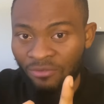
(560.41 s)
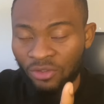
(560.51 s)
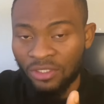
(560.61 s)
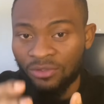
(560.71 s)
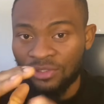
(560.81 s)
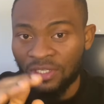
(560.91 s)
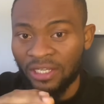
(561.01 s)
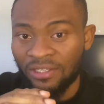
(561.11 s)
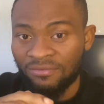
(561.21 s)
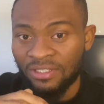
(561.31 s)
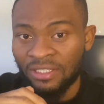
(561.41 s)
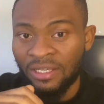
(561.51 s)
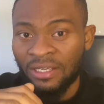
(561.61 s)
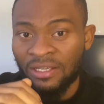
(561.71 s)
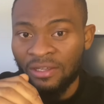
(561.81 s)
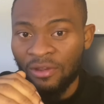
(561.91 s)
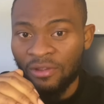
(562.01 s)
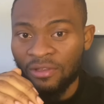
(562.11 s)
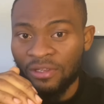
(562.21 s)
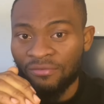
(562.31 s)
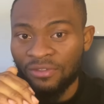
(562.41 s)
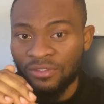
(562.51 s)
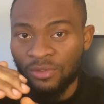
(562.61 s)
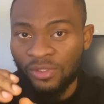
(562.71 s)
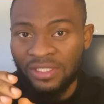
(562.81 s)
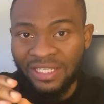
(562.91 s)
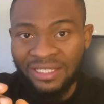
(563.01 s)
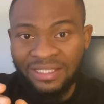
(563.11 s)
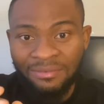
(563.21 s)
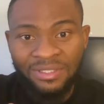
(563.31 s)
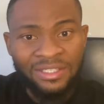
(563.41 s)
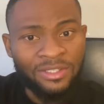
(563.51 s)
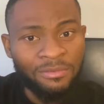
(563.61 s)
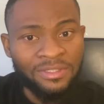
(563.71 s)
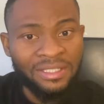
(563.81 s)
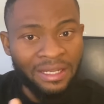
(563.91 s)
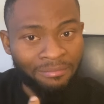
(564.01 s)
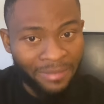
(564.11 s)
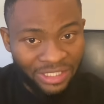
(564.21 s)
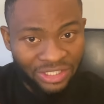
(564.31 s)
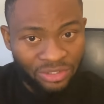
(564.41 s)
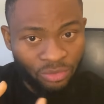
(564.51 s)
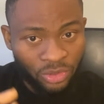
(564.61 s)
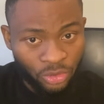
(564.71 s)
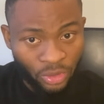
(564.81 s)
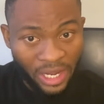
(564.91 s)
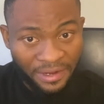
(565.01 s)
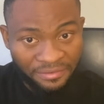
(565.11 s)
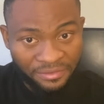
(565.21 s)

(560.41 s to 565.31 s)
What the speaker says: You need to check if the school is accepting something that matches what you have.